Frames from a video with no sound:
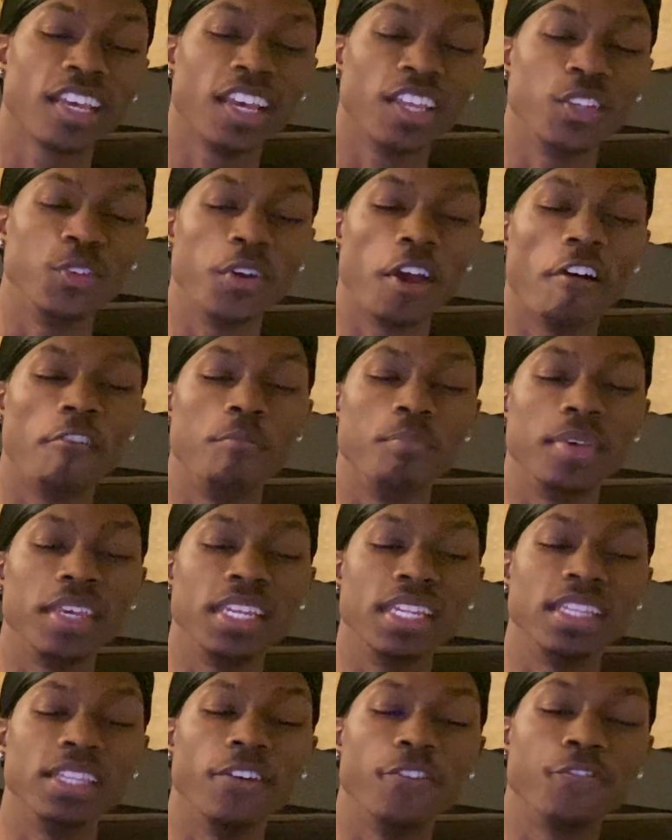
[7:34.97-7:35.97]
you have
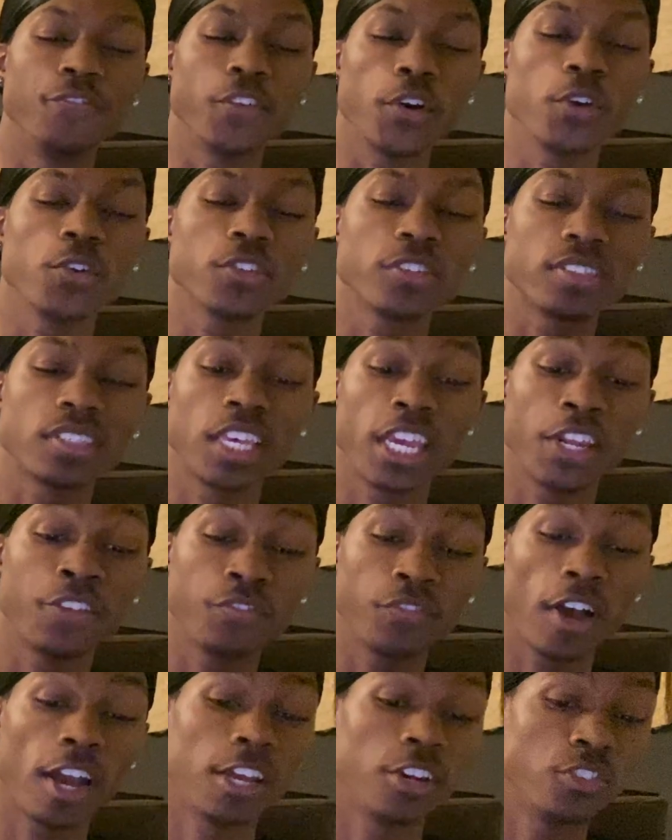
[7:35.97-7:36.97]
beaten the first 10
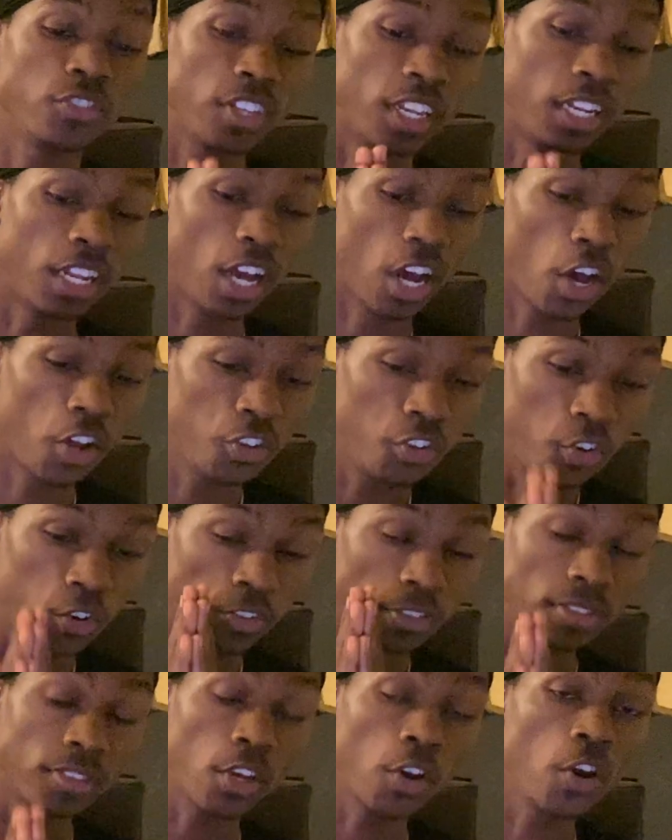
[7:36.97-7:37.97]
fighters in under
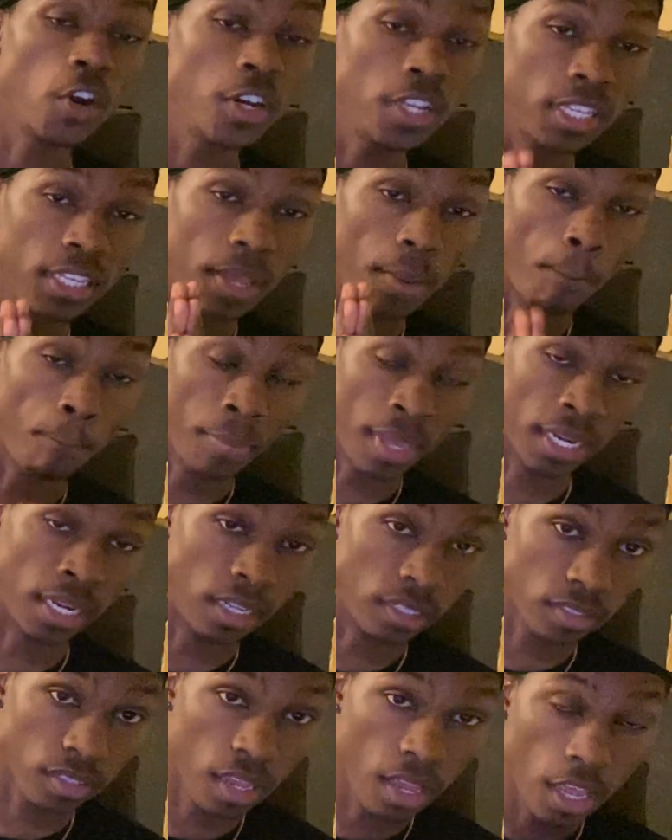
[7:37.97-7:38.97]
30
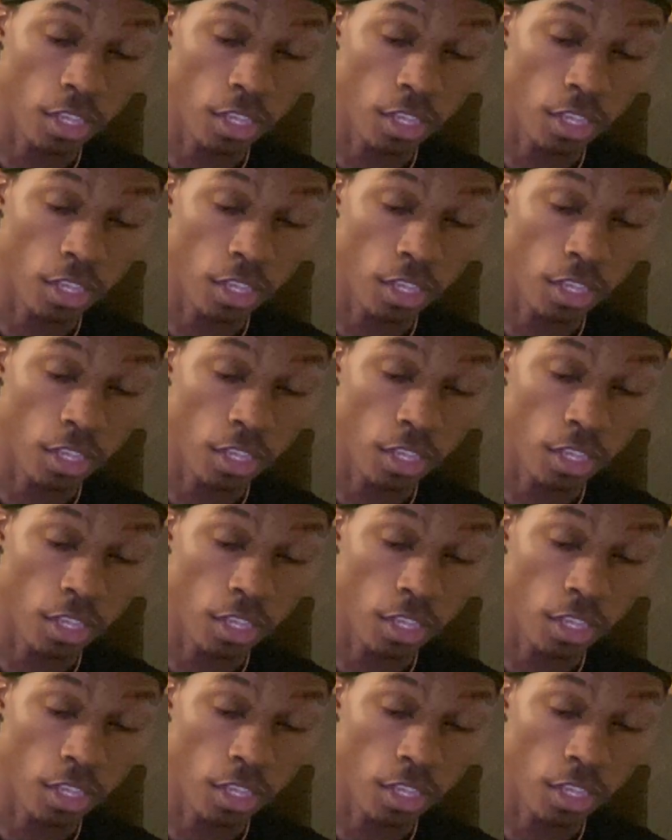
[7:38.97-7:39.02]
minutes.